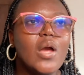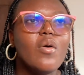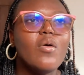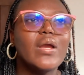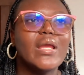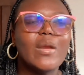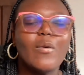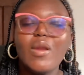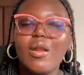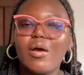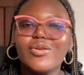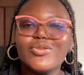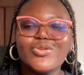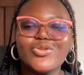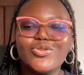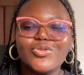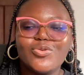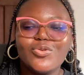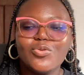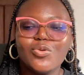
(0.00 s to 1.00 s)
Okay, when I was in
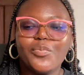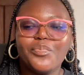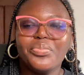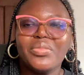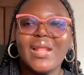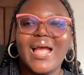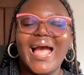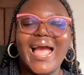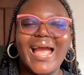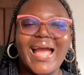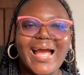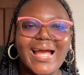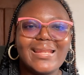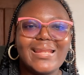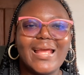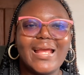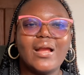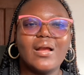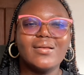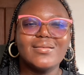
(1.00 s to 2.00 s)
school, I
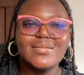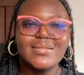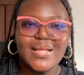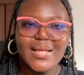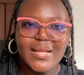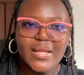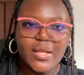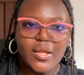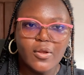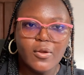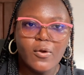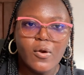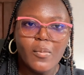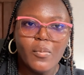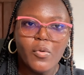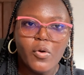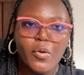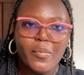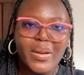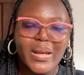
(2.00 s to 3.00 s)
had steady
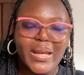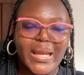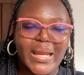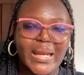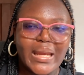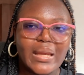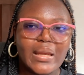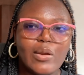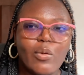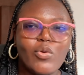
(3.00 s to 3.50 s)
income coming in.